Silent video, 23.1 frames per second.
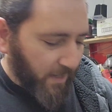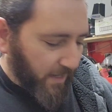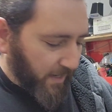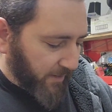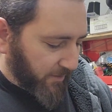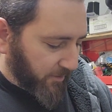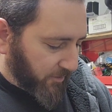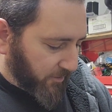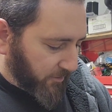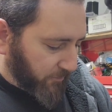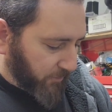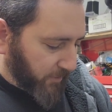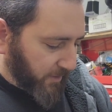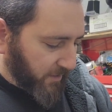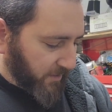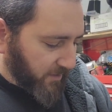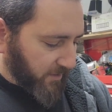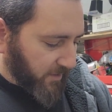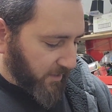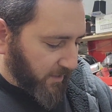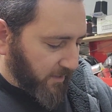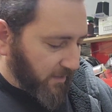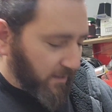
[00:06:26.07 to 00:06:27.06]
at your own
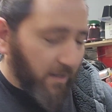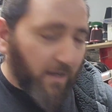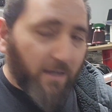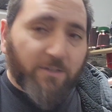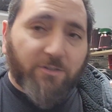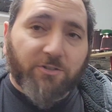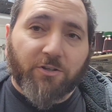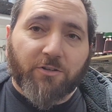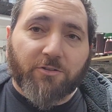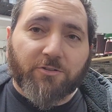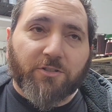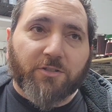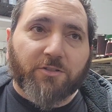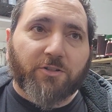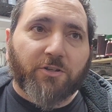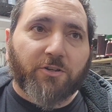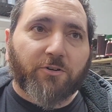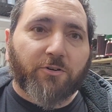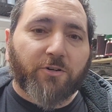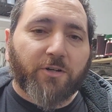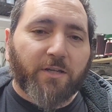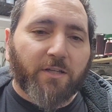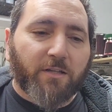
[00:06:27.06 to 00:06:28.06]
risk, I chose to
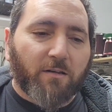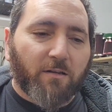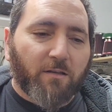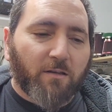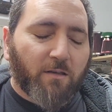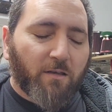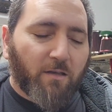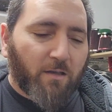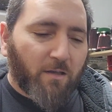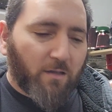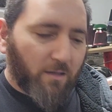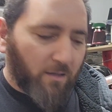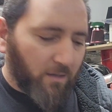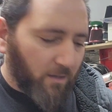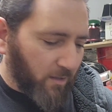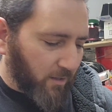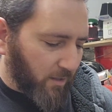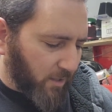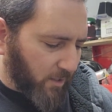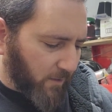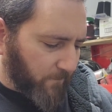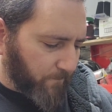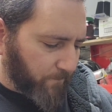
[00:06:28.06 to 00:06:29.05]
do it.
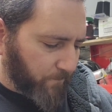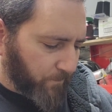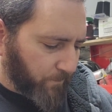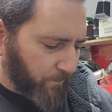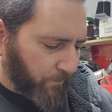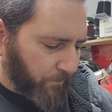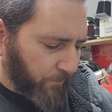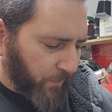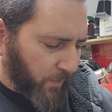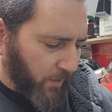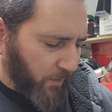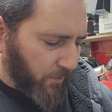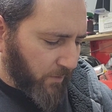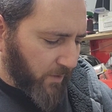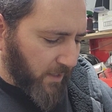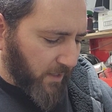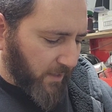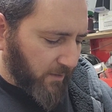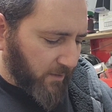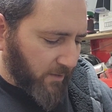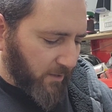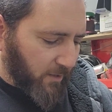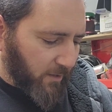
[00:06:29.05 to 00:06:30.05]
When
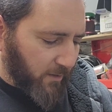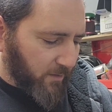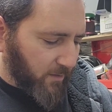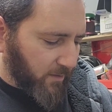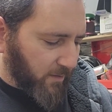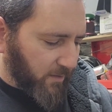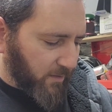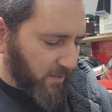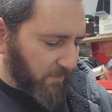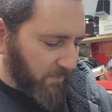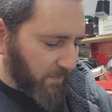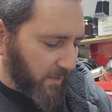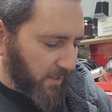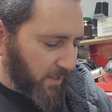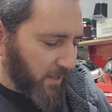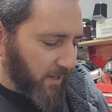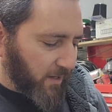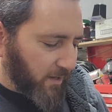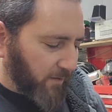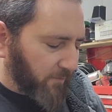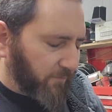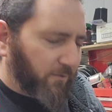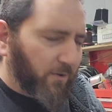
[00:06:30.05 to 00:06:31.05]
I talked to the
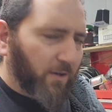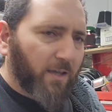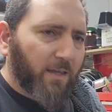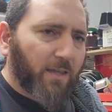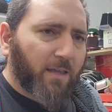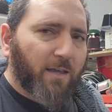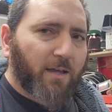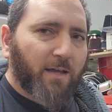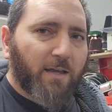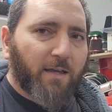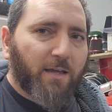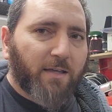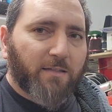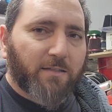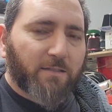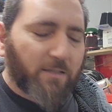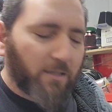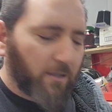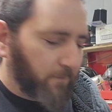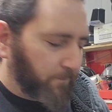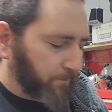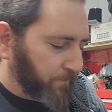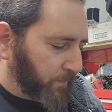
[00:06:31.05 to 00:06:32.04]
Speedyefi
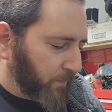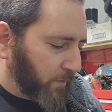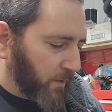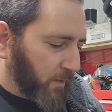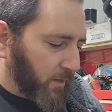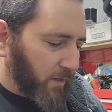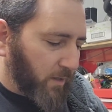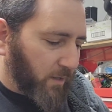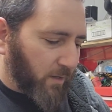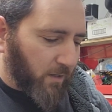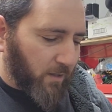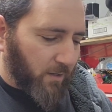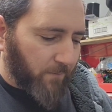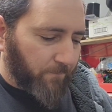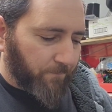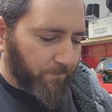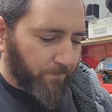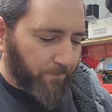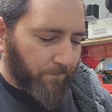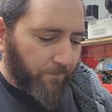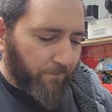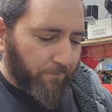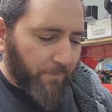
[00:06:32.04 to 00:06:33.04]
guys,
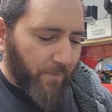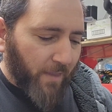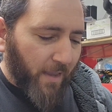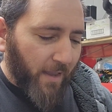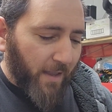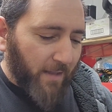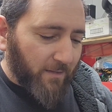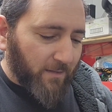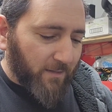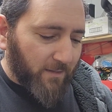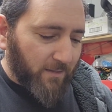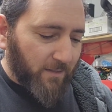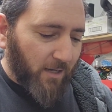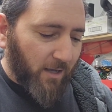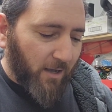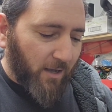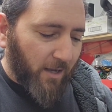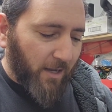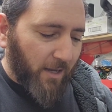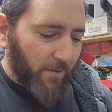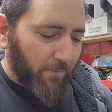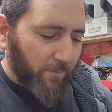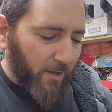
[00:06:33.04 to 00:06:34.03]
at the
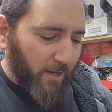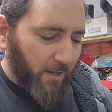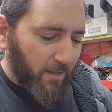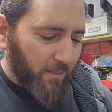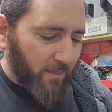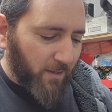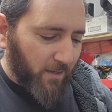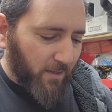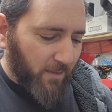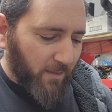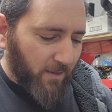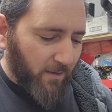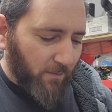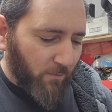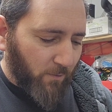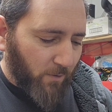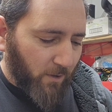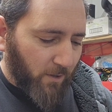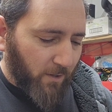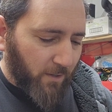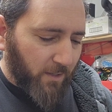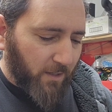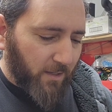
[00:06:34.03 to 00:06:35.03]
time, I think they
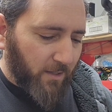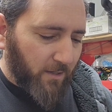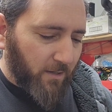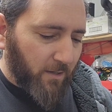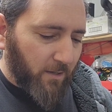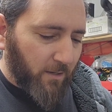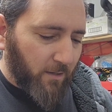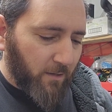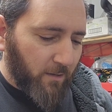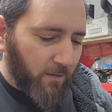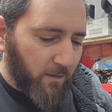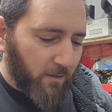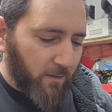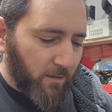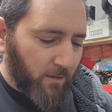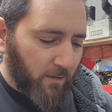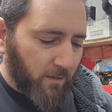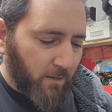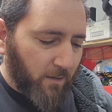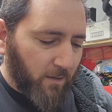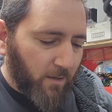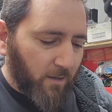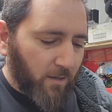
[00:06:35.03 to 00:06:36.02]
wanted
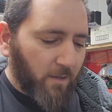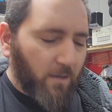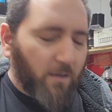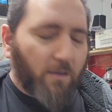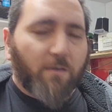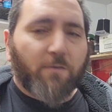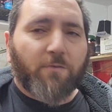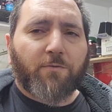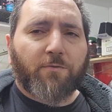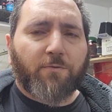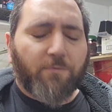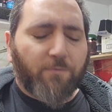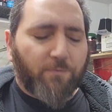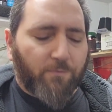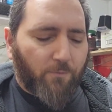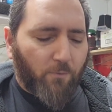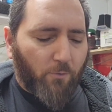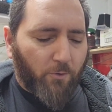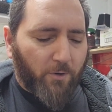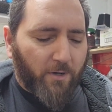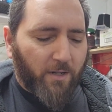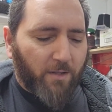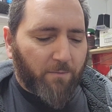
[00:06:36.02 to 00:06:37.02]

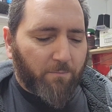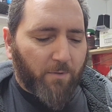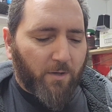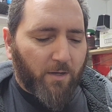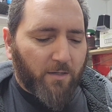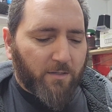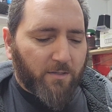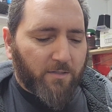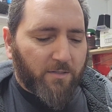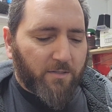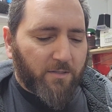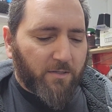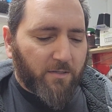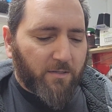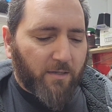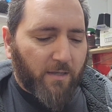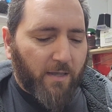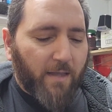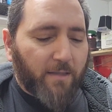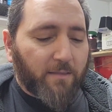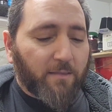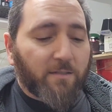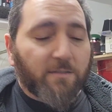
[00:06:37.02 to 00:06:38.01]
$40
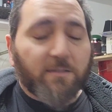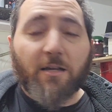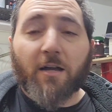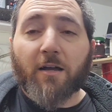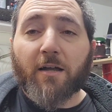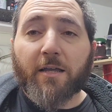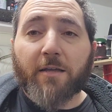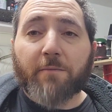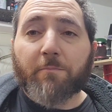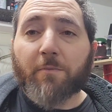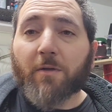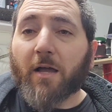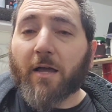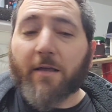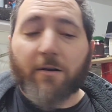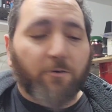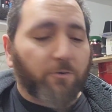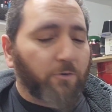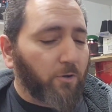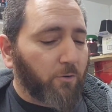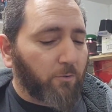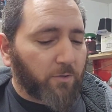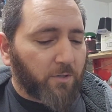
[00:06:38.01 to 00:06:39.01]
at the time. I
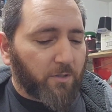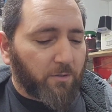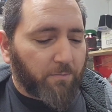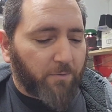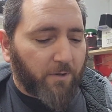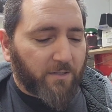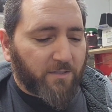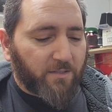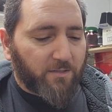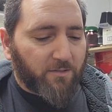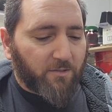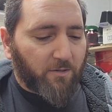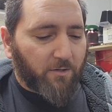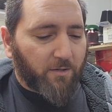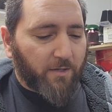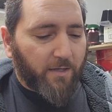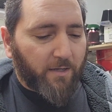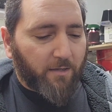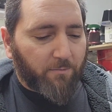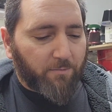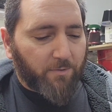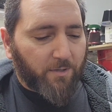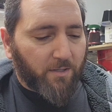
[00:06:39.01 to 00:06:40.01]
don't know what their prices are
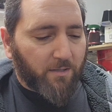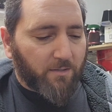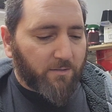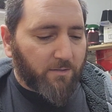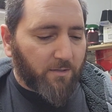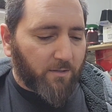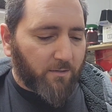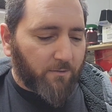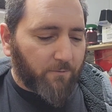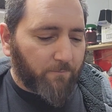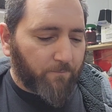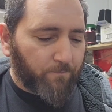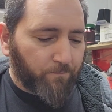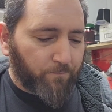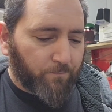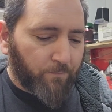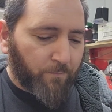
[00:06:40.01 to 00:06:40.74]
now because, that